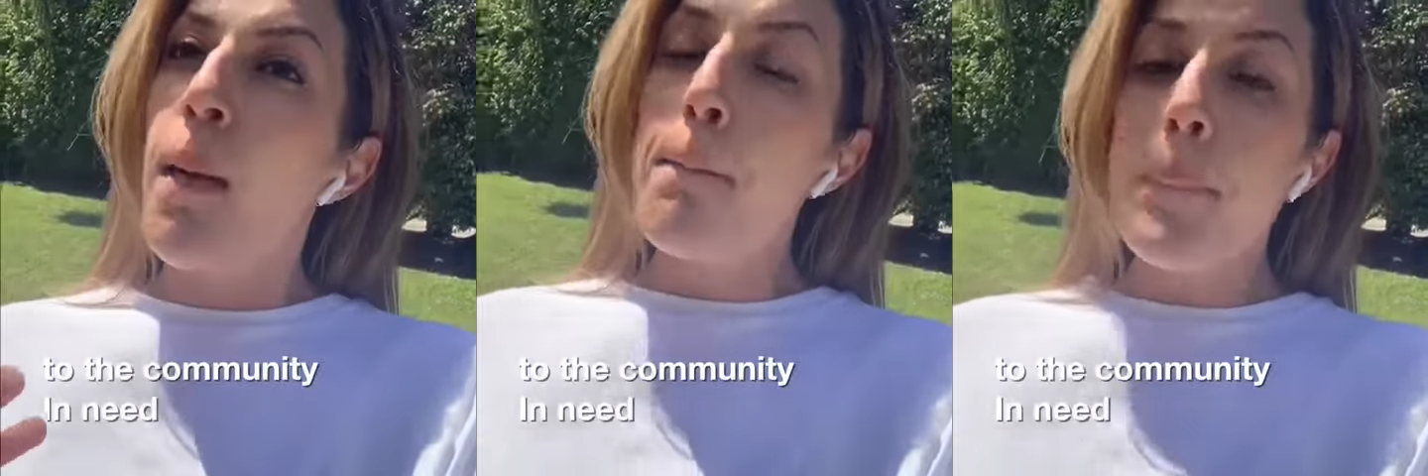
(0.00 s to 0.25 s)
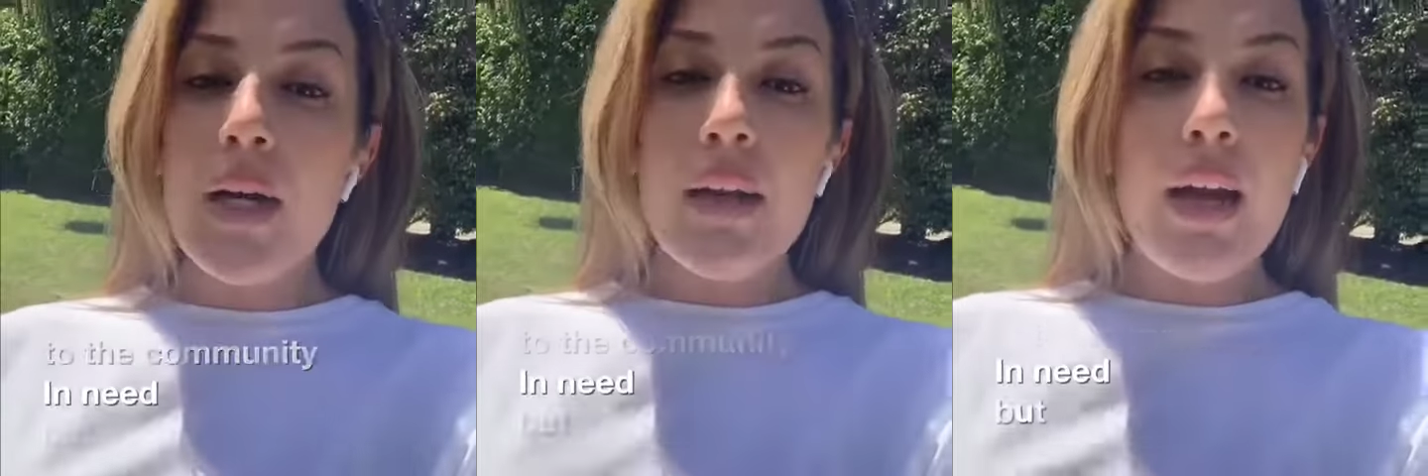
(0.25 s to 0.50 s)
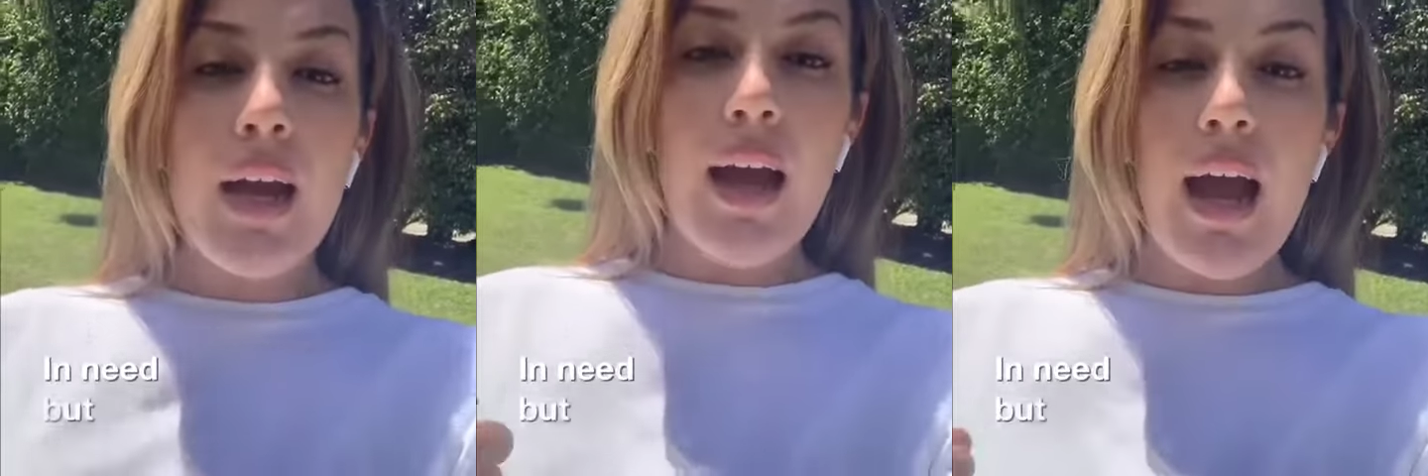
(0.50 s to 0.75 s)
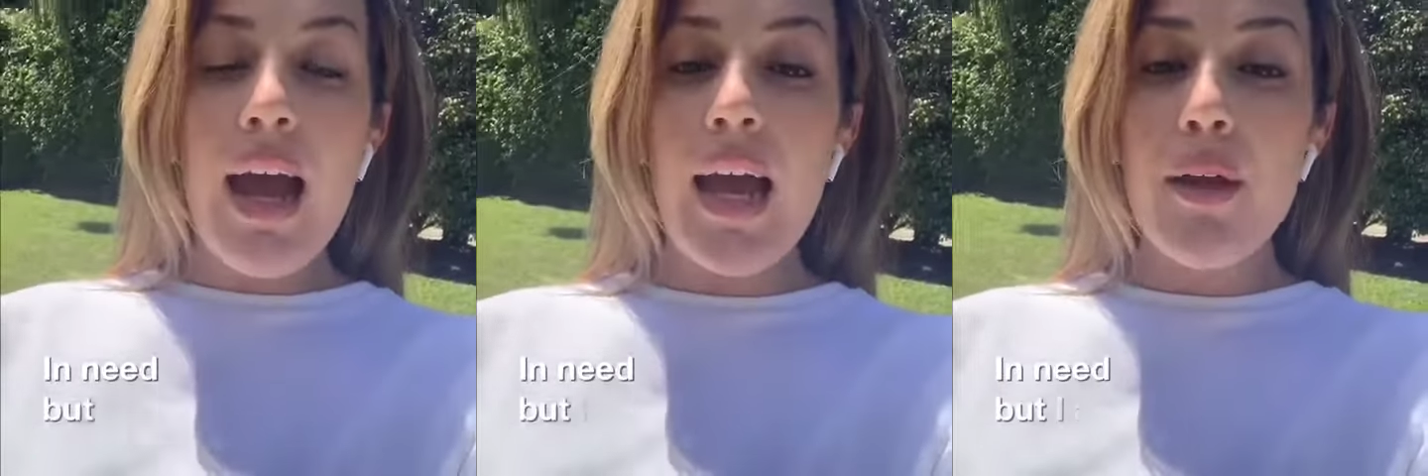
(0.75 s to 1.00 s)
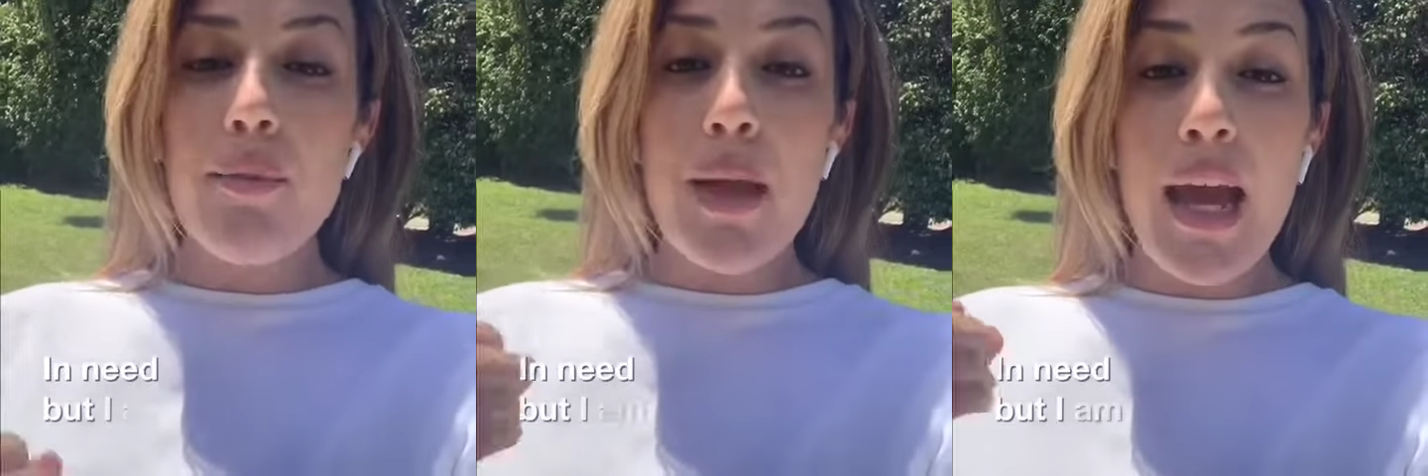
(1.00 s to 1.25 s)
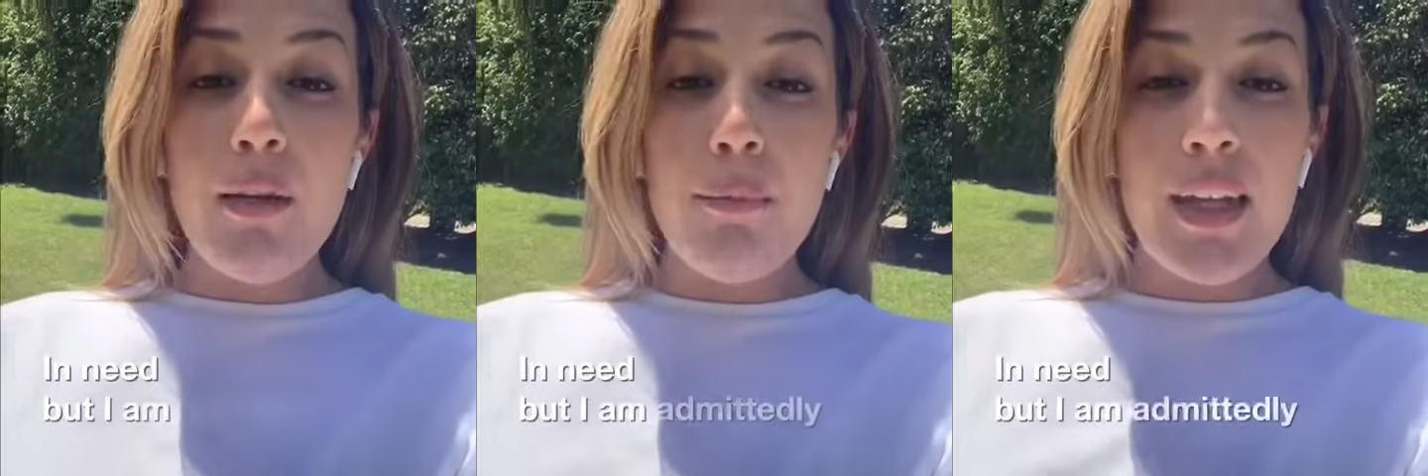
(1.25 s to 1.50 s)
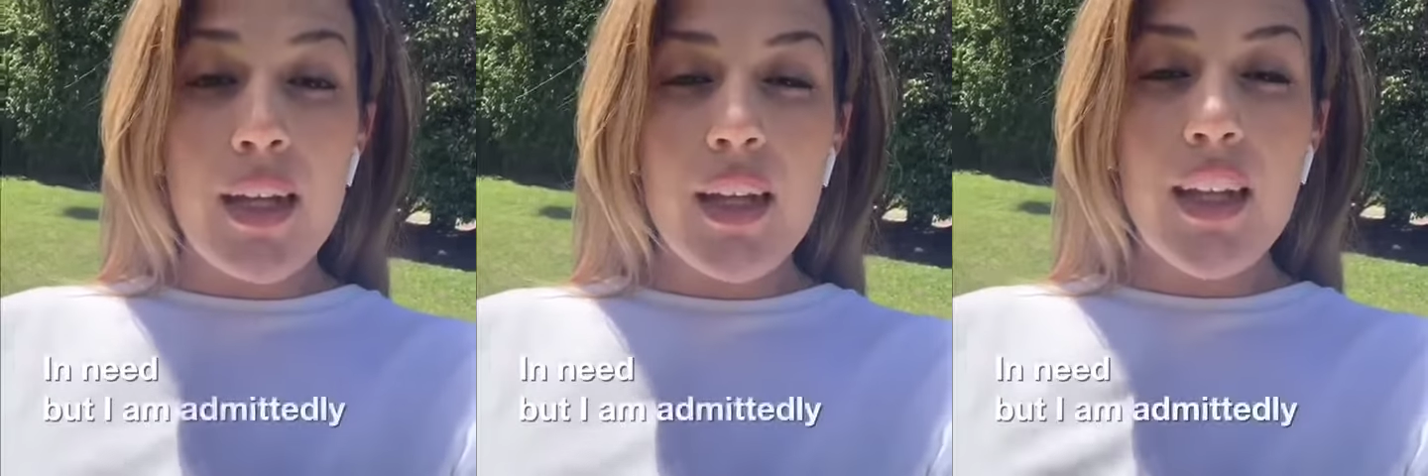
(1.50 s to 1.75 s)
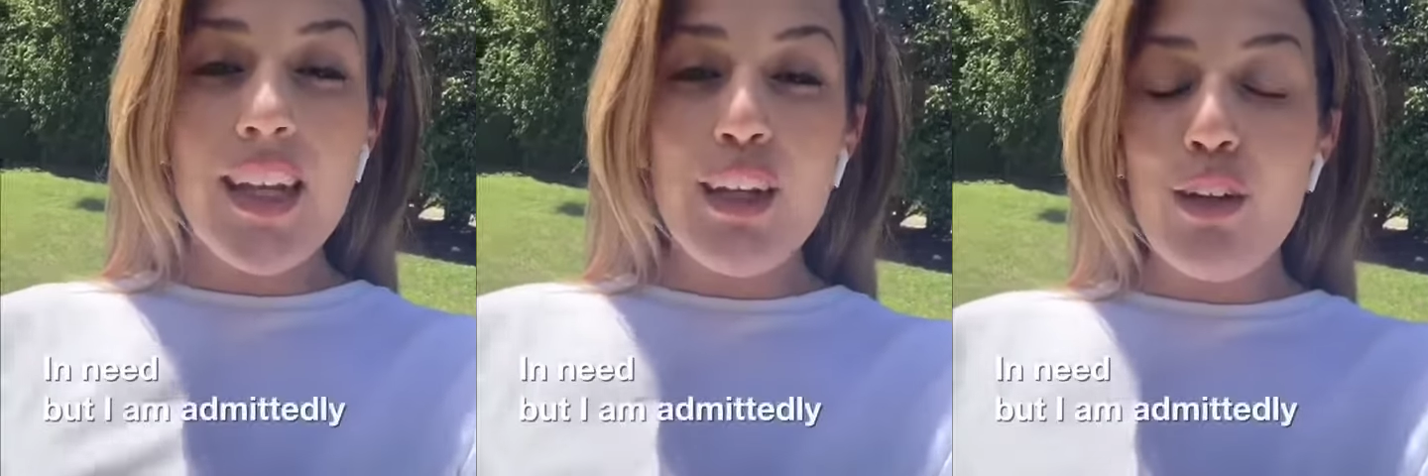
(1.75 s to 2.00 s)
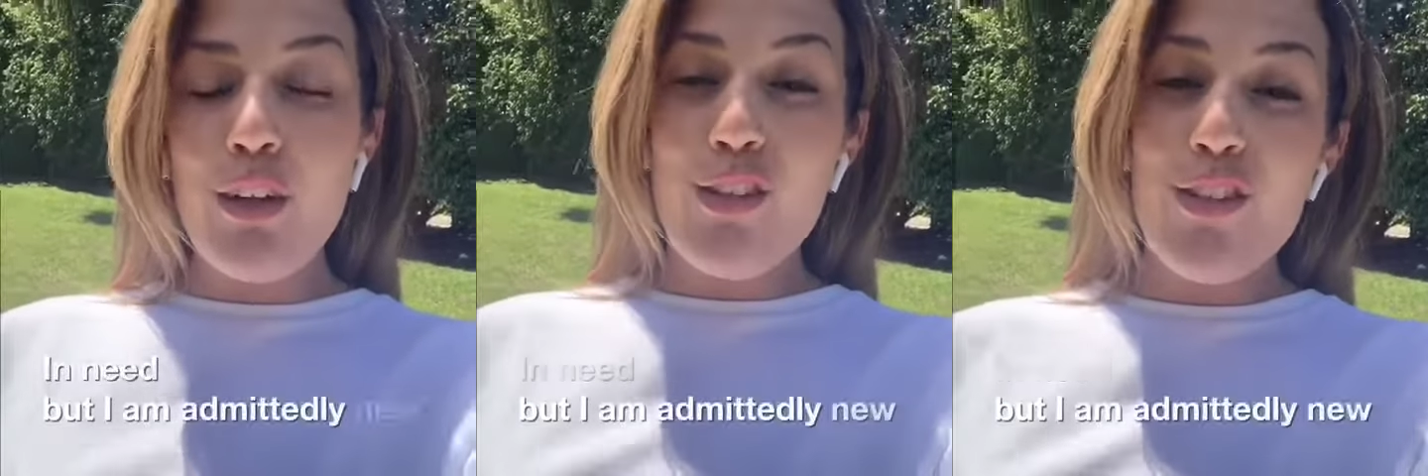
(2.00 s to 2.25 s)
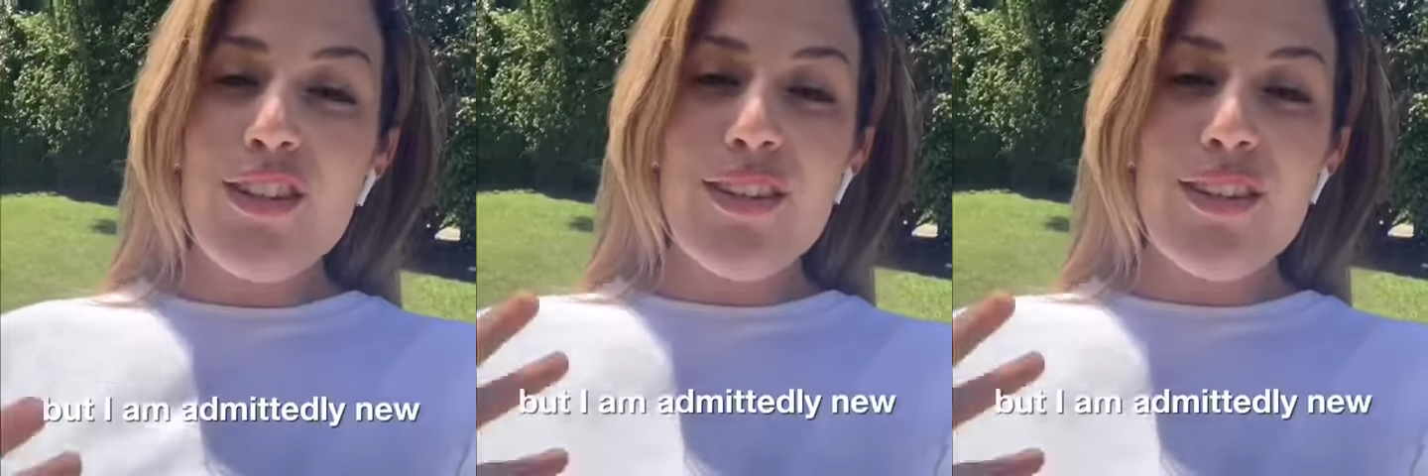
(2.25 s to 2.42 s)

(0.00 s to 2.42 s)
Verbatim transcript: But I am admittedly new